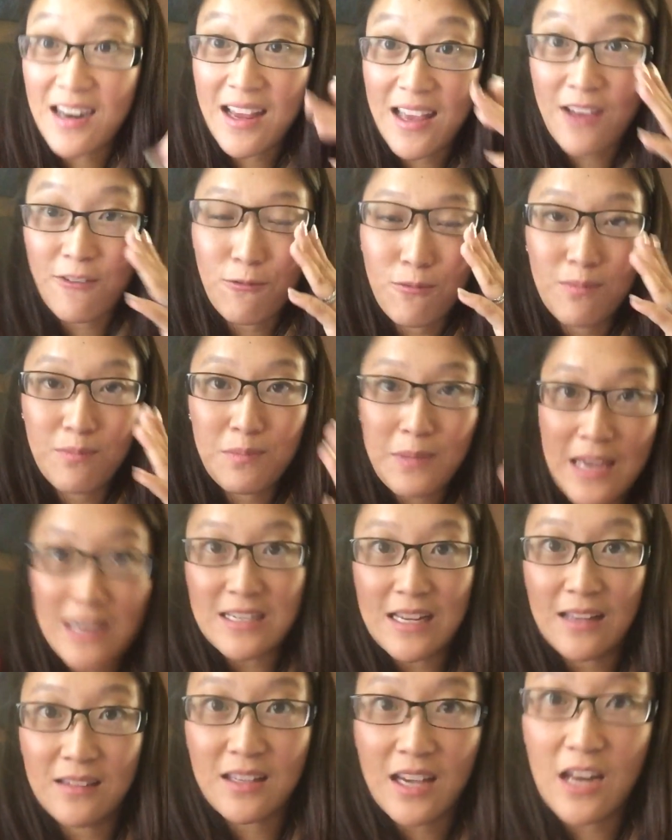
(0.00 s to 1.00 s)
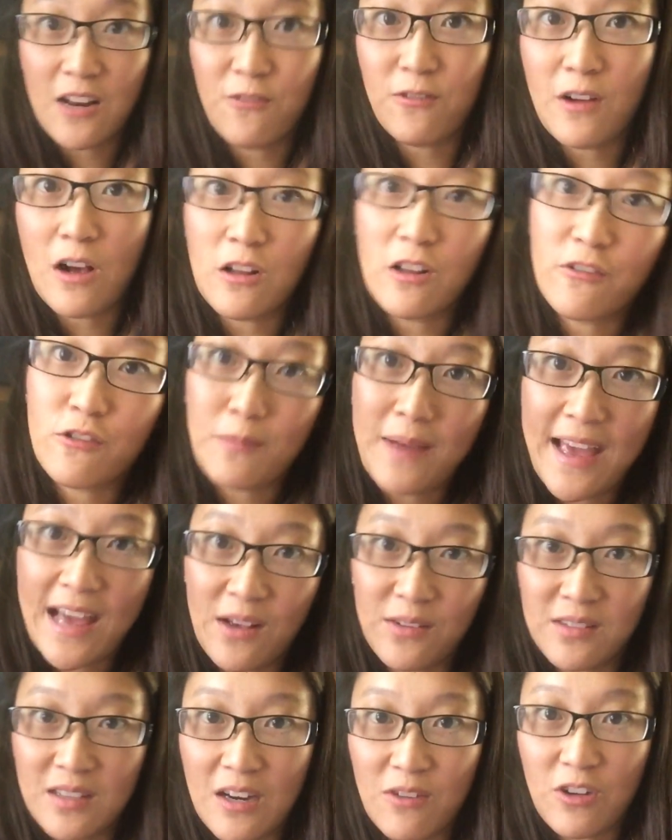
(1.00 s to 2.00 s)
I have paintings kind of all over my
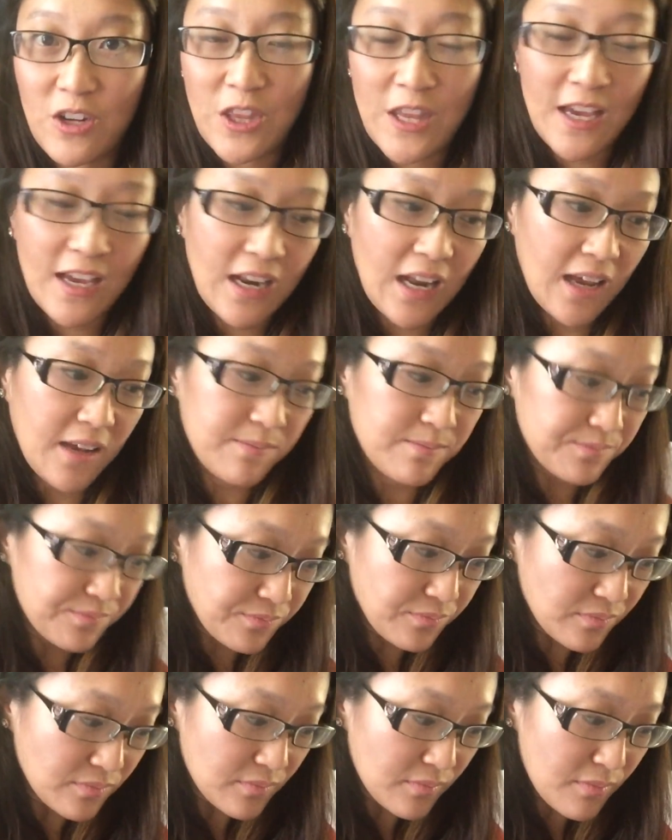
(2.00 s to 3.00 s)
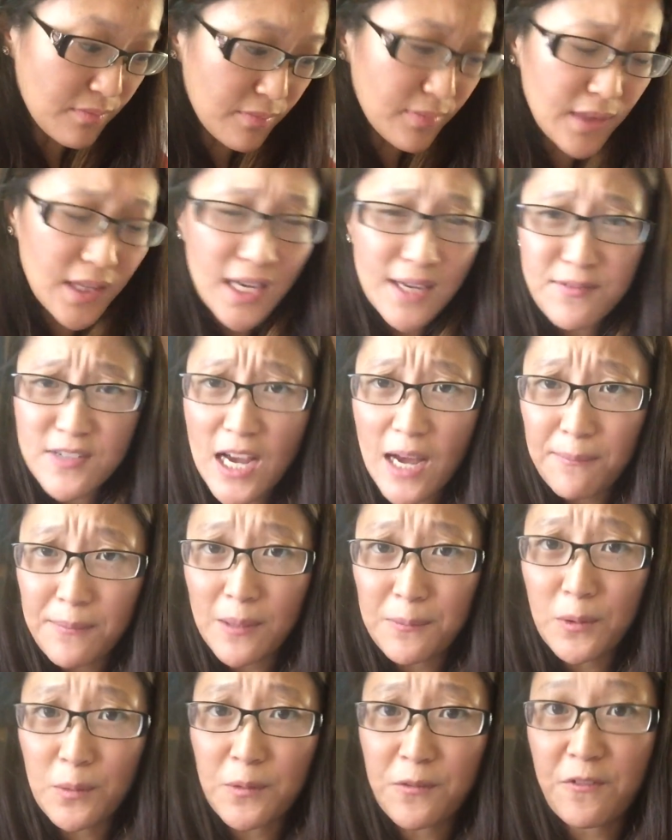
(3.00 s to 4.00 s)
house and everything, and I have taught
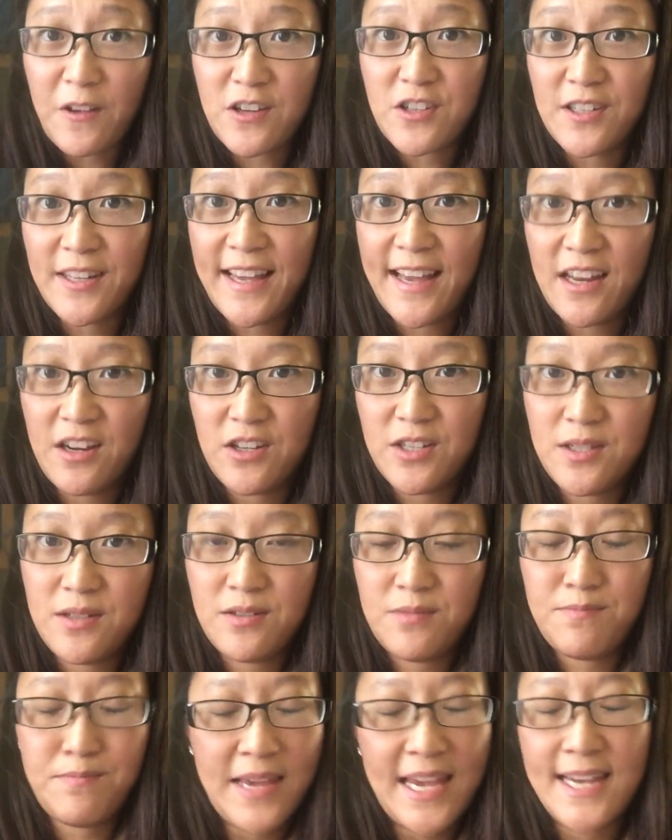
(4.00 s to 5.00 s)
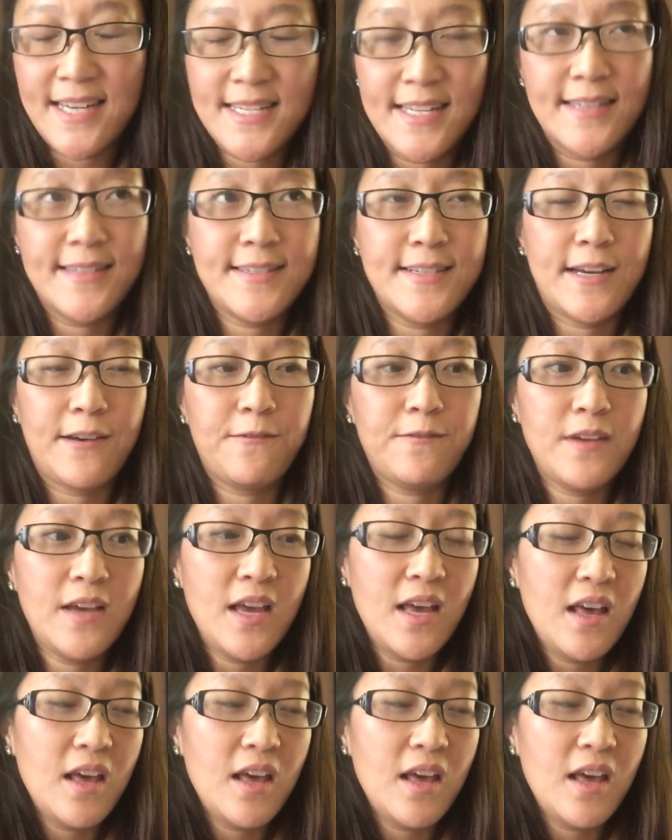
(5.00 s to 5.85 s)
people professionally how to paint and stuff.